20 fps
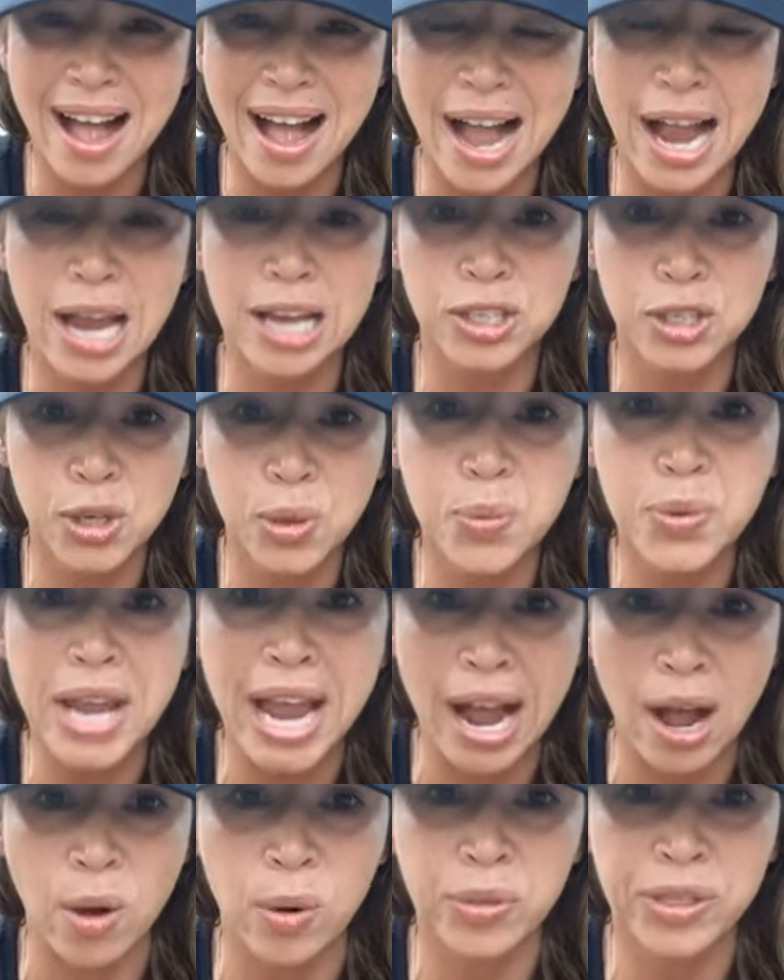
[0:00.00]
so
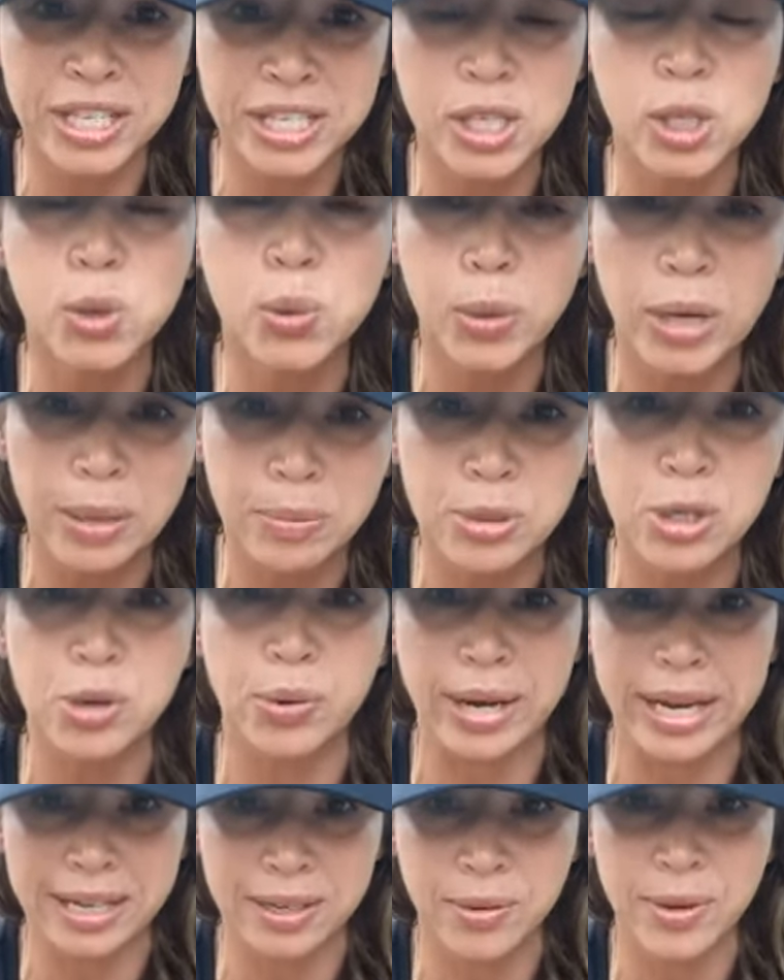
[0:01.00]
now this is what I'm
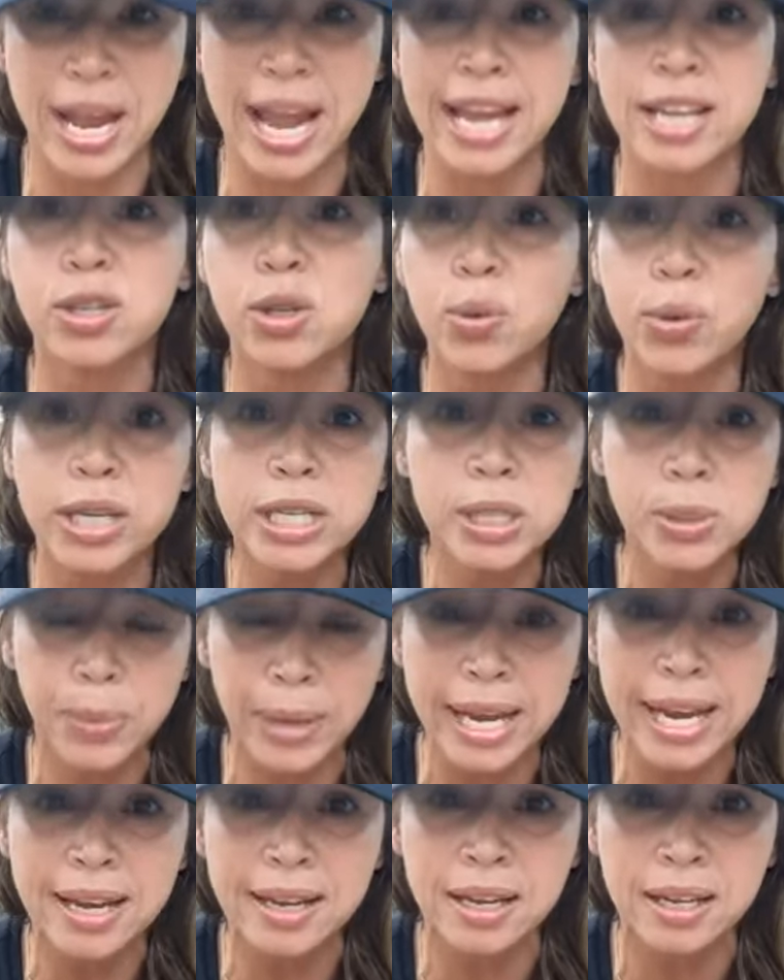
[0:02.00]
doing. Okay. So this
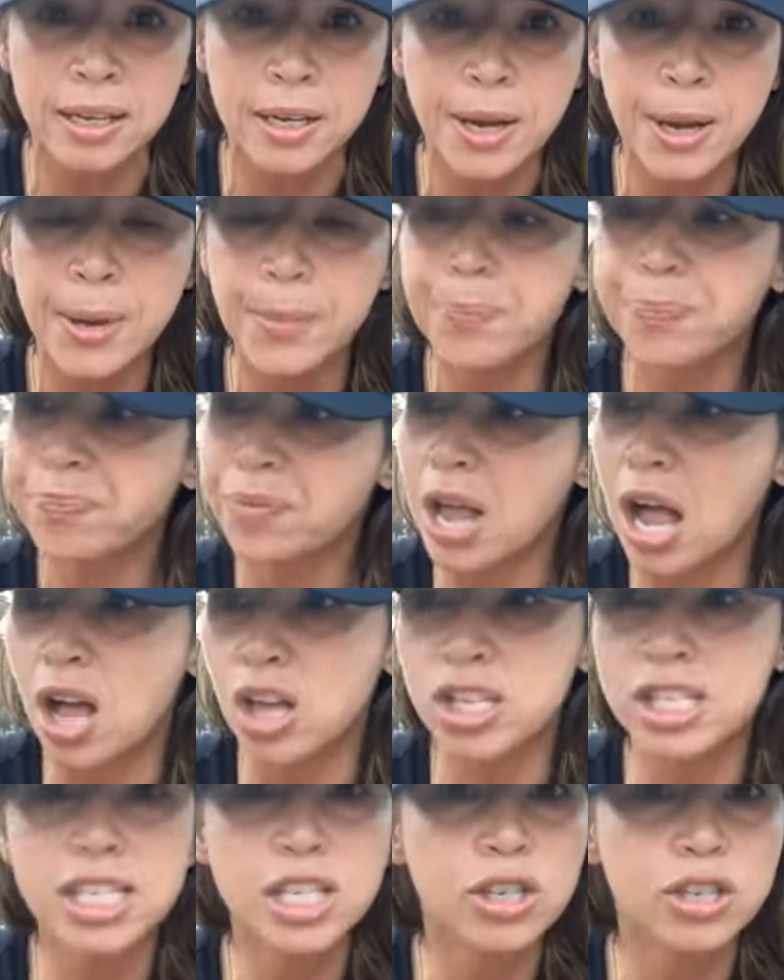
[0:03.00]
week I'll
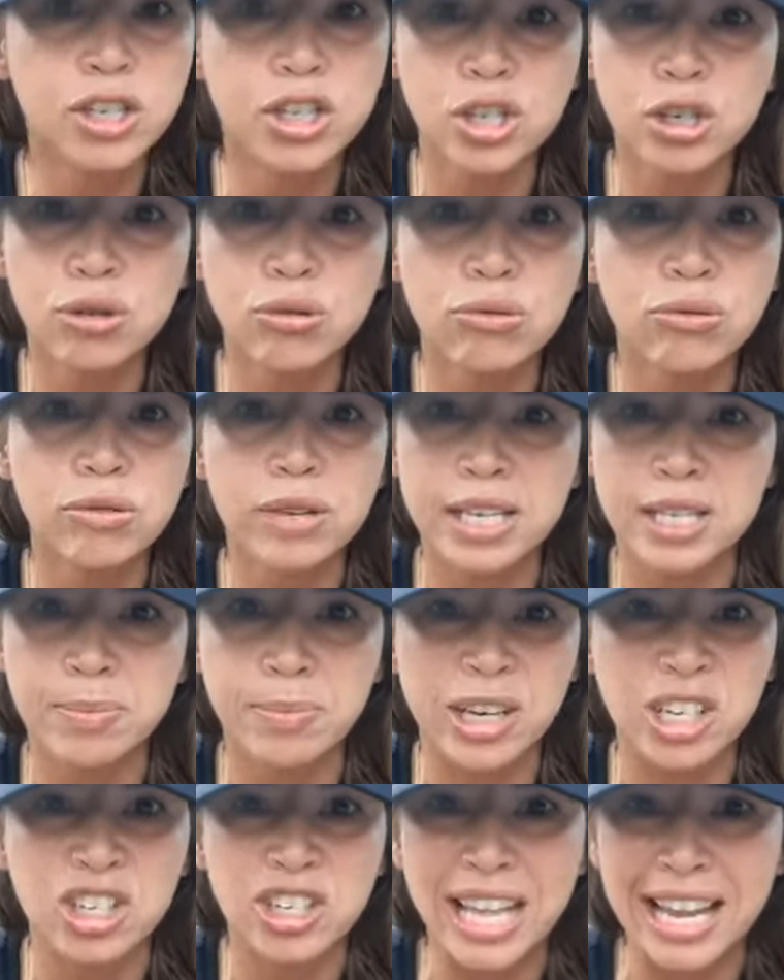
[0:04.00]
still do as
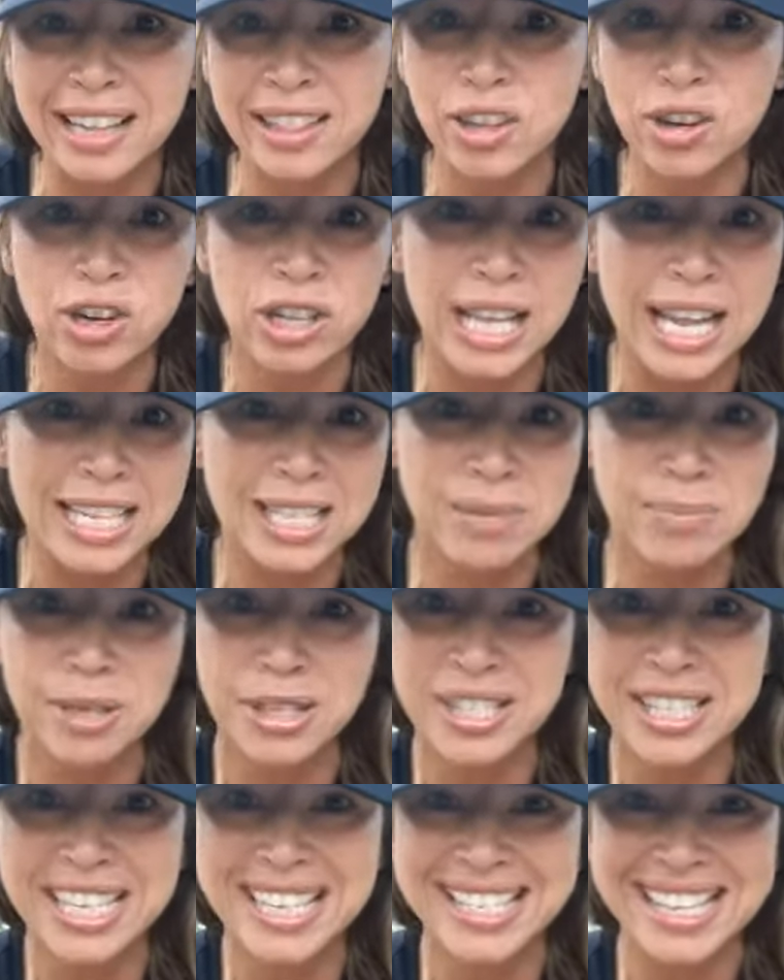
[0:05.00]
much like little Les
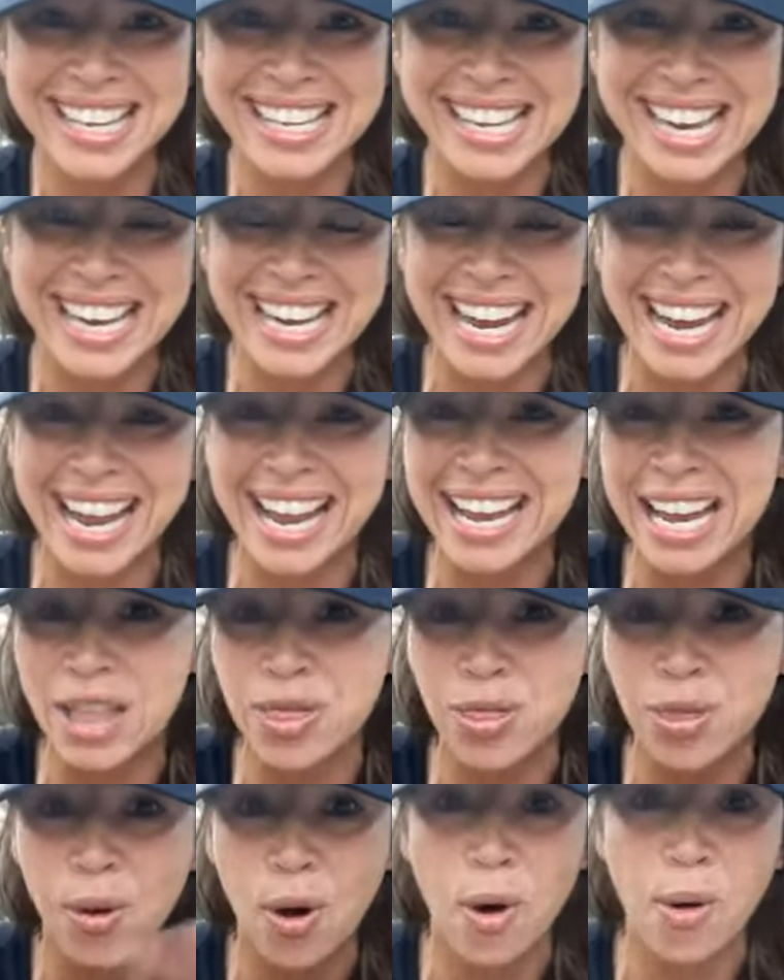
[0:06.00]
Mills things as I can
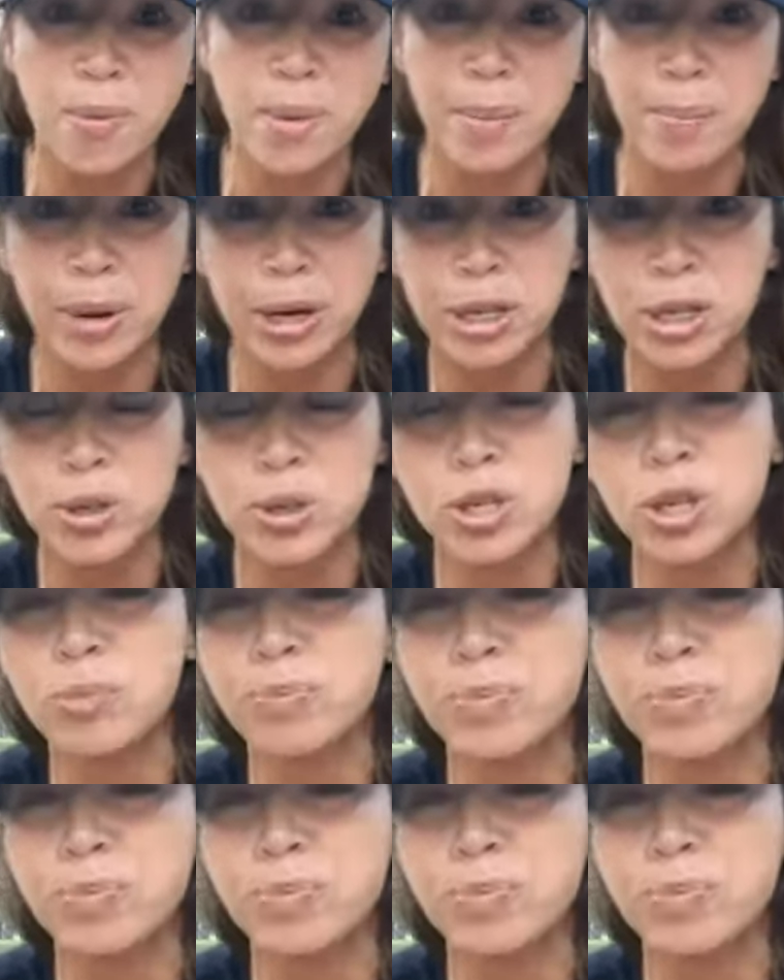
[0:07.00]
and throw them up on YouTube, but